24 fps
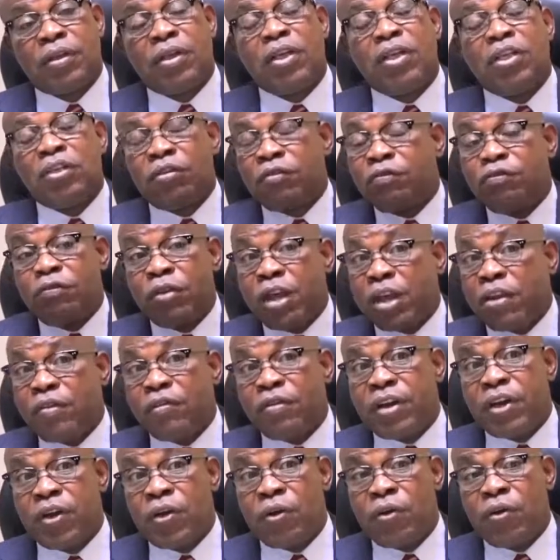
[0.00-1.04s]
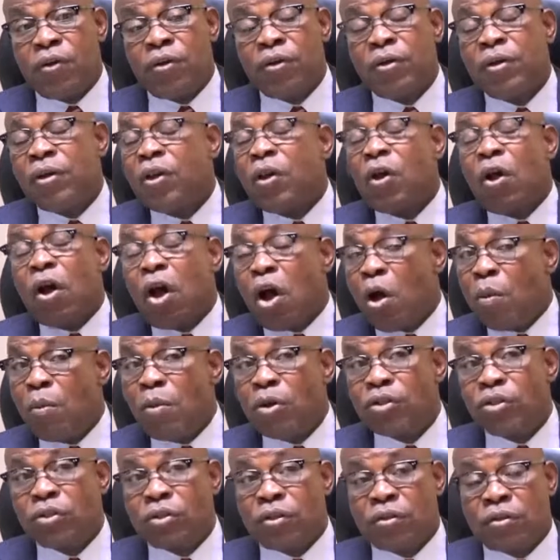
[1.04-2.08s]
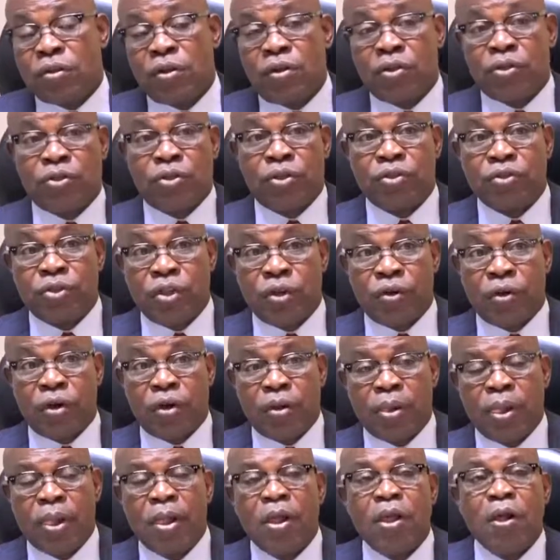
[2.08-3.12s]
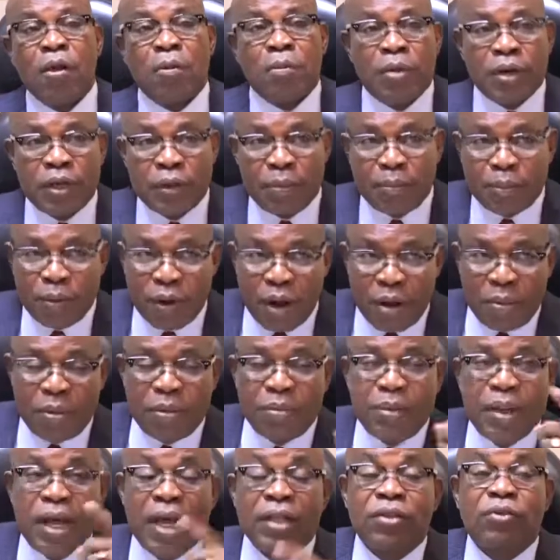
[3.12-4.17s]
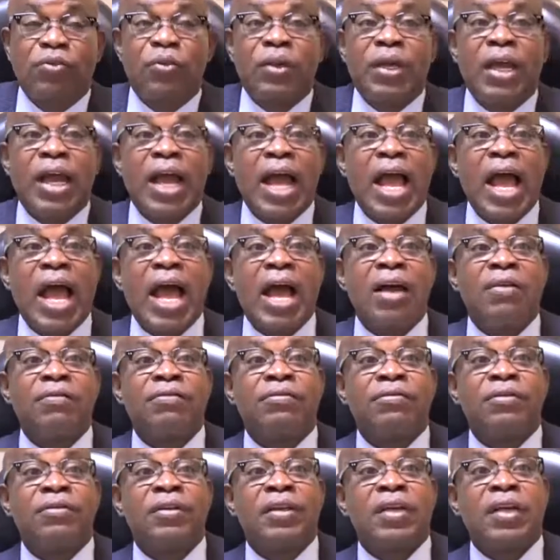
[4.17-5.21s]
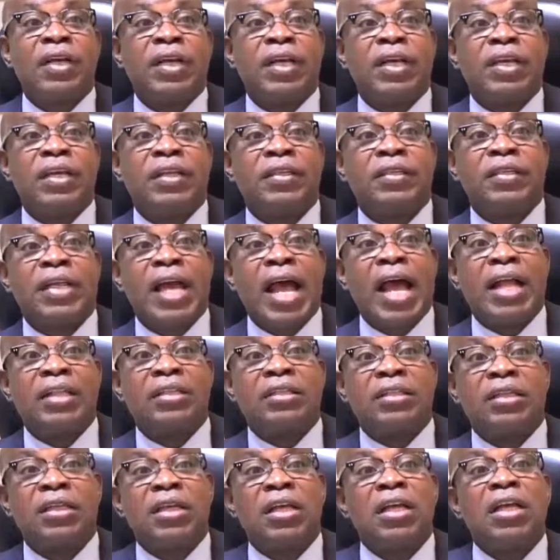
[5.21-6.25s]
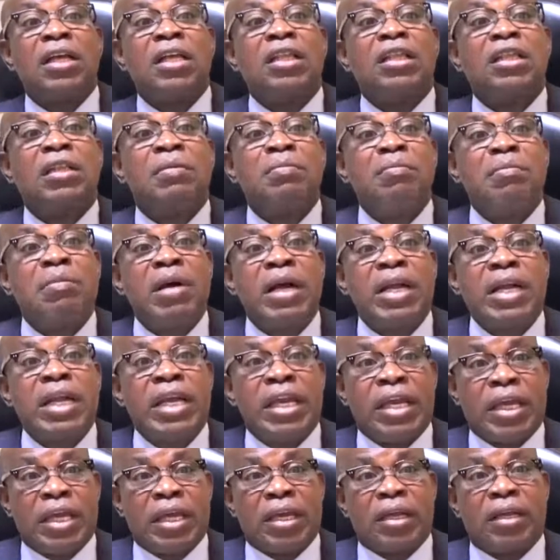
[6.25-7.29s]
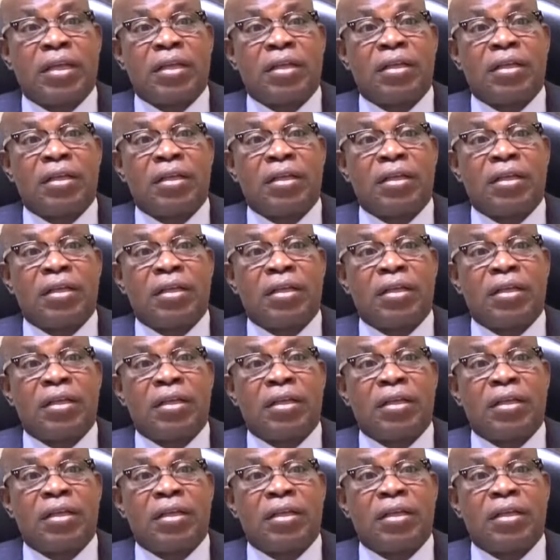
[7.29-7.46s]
It's very, very low, almost close to zero. But the problem that we have is that the money